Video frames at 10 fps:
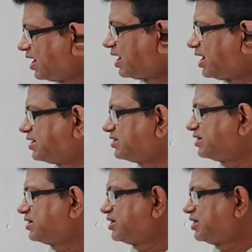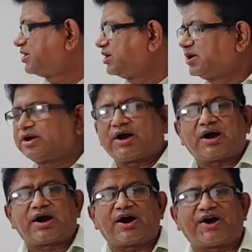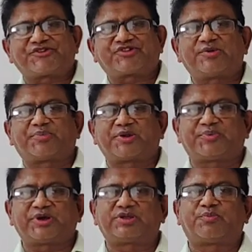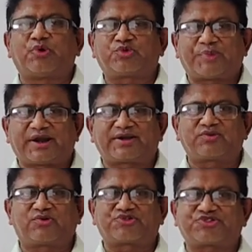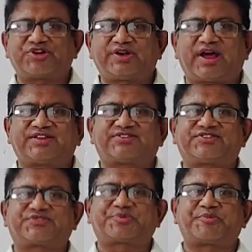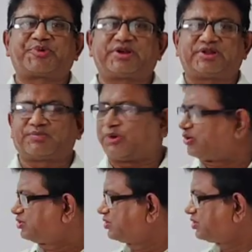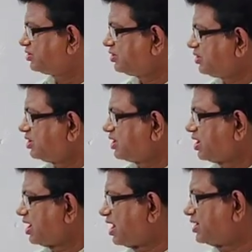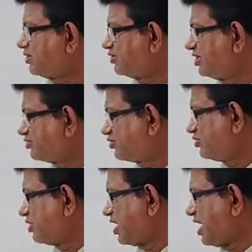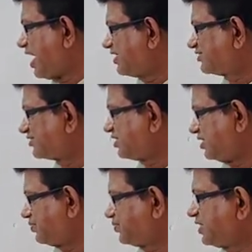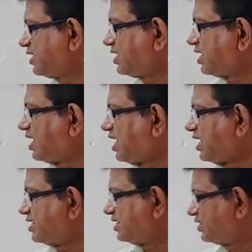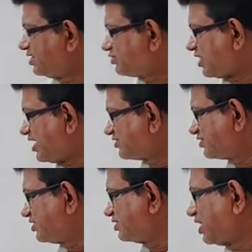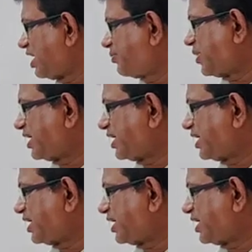And I shall prepare the board pattern question as it is prepared in the board, and you need to answer the